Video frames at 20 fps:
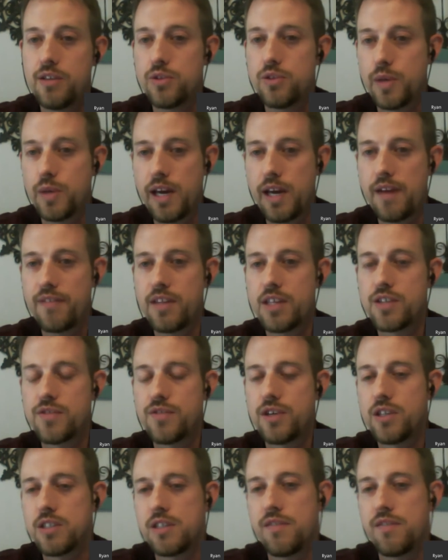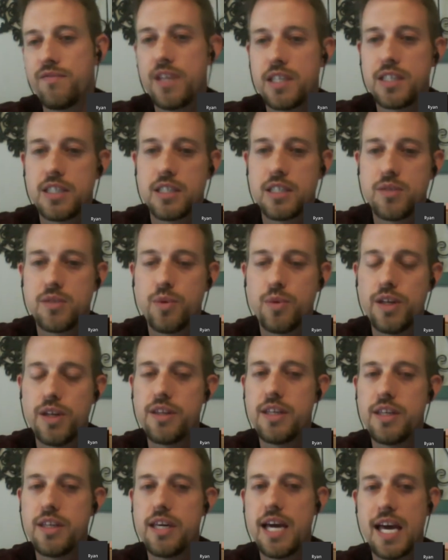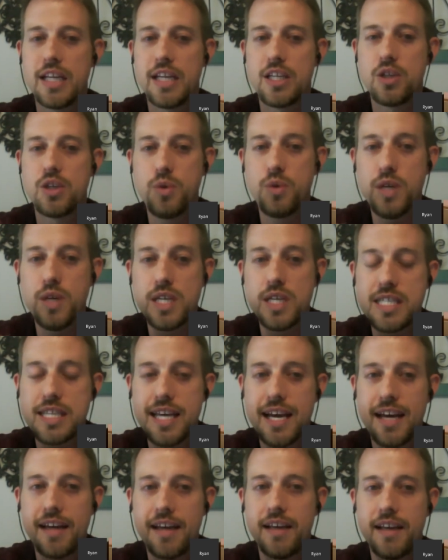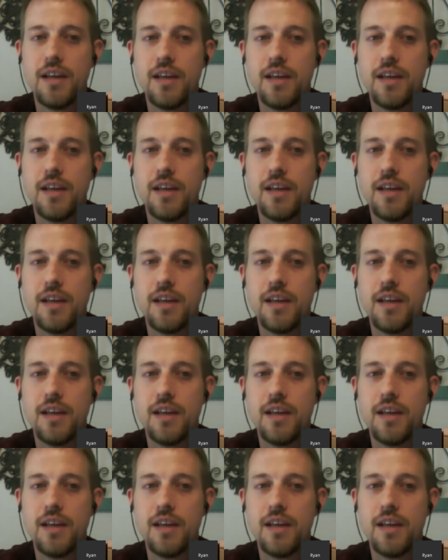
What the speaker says: So we have these faults and fixes with the added twist that